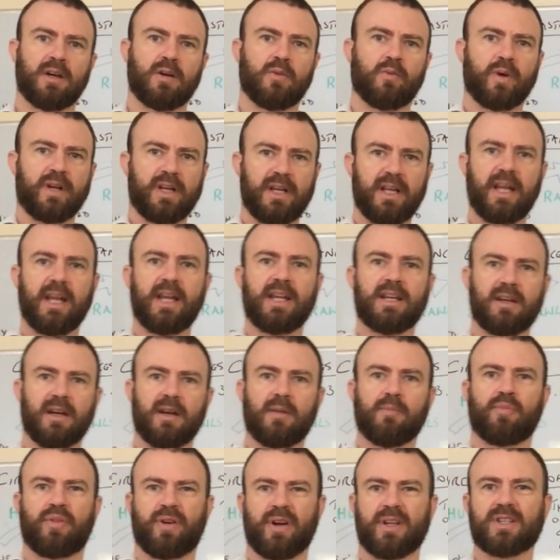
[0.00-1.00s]
we
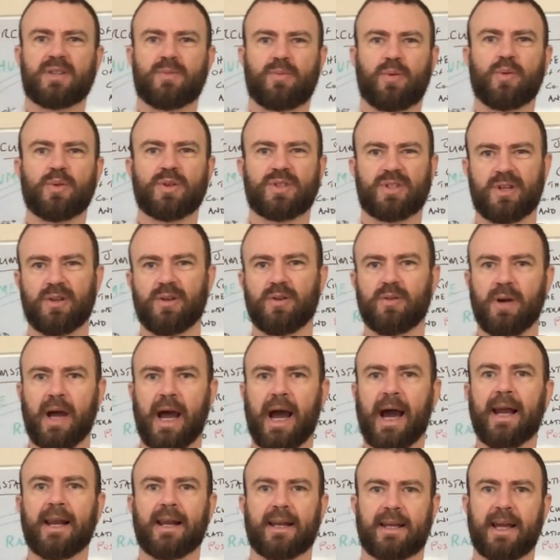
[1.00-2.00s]
need principles to
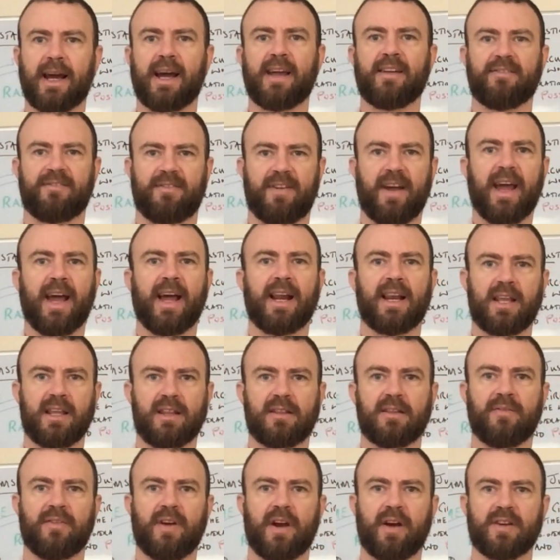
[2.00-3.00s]
allocate fairly
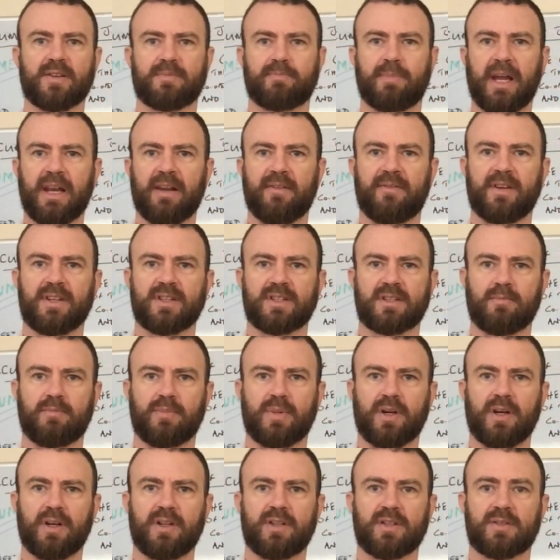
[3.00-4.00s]
the various benefits and
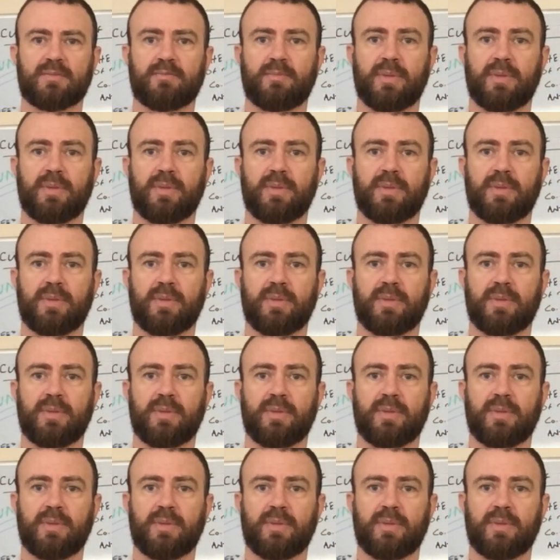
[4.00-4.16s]
burdens,